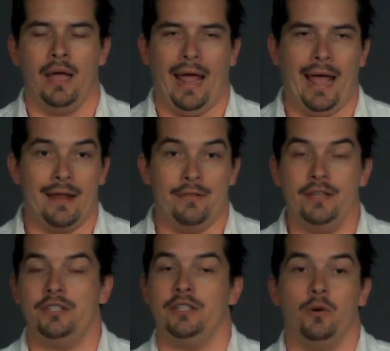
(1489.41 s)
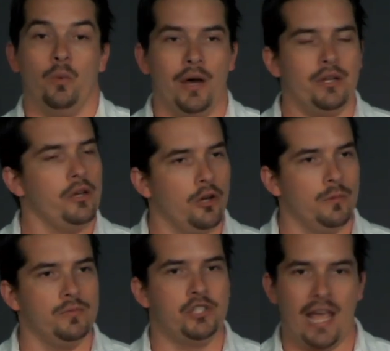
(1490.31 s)
And this is the one to
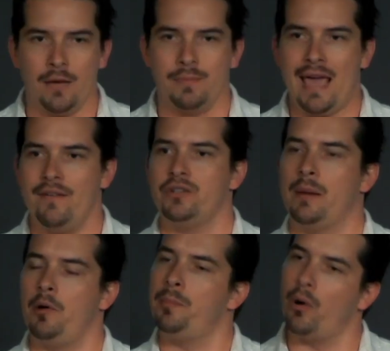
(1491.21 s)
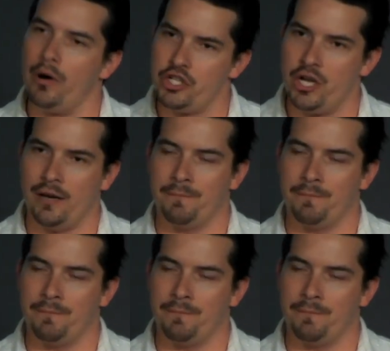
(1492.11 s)
whom Jacob gave a double portion.